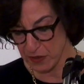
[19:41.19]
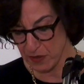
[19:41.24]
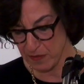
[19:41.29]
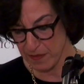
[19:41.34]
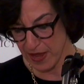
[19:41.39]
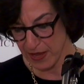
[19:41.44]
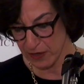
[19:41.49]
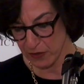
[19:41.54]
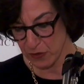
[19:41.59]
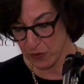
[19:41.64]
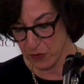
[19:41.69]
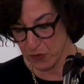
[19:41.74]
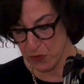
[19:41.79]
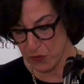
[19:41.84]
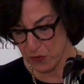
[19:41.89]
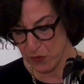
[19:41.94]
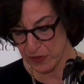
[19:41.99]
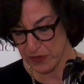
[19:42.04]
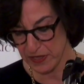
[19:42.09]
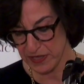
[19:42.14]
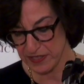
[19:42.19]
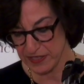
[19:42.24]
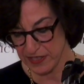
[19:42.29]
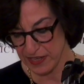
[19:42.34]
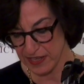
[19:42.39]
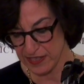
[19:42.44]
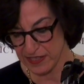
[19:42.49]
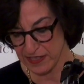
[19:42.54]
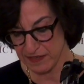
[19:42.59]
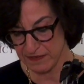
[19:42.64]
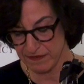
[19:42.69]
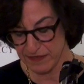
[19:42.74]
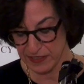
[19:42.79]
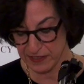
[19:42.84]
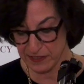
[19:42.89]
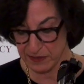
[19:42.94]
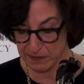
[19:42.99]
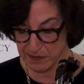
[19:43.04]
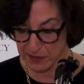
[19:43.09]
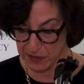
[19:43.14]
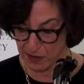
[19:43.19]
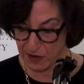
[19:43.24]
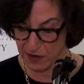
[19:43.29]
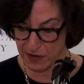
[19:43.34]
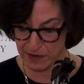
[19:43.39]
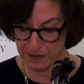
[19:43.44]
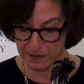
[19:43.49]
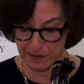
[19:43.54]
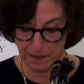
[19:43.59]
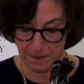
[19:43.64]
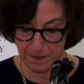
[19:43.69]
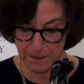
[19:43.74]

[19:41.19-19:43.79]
no matter who the intended victims are.